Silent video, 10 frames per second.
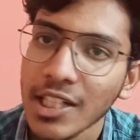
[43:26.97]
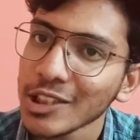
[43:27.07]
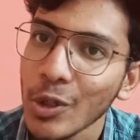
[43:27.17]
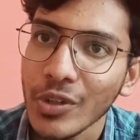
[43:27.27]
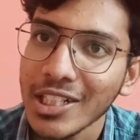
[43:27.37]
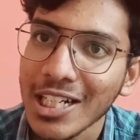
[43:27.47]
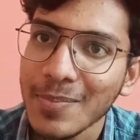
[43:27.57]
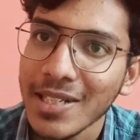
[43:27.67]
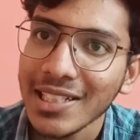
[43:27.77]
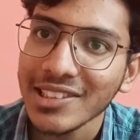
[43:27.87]
So with
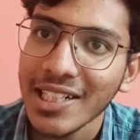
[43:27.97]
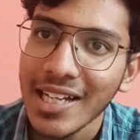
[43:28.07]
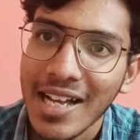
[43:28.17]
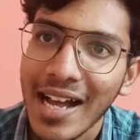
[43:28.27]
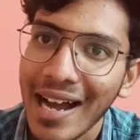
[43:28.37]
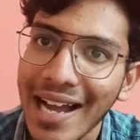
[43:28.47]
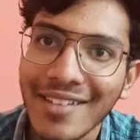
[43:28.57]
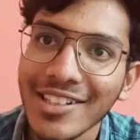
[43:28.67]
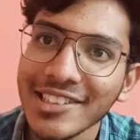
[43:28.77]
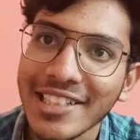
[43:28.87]
that being said, I
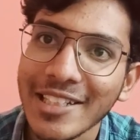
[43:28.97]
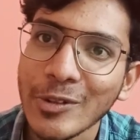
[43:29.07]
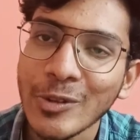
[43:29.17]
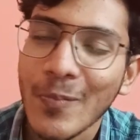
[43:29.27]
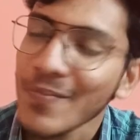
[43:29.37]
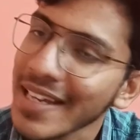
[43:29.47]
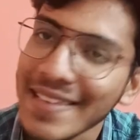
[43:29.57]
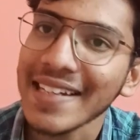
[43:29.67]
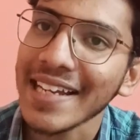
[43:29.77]
will see you in the